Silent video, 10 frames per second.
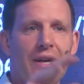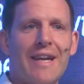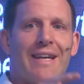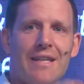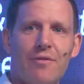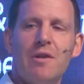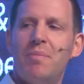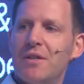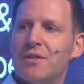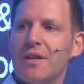connectivity
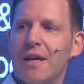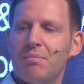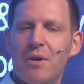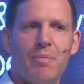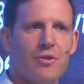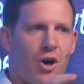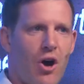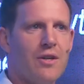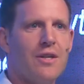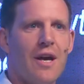piece and getting people
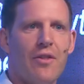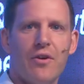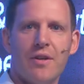talking together.